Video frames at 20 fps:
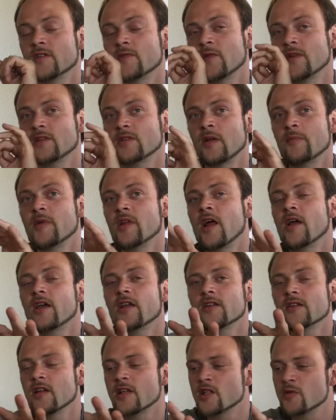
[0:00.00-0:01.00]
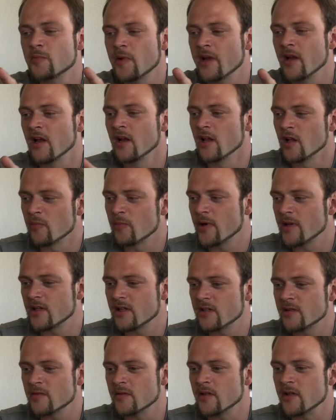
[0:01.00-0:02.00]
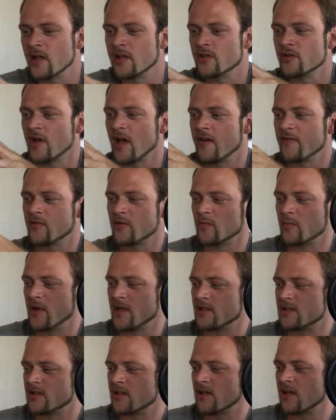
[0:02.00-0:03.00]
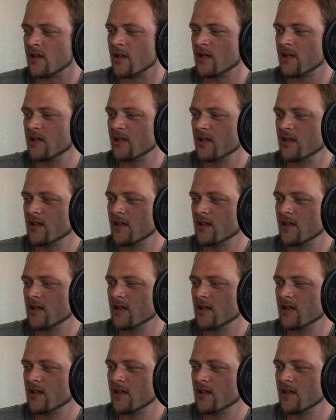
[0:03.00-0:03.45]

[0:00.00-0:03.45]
I can explain a little bit that you have to basically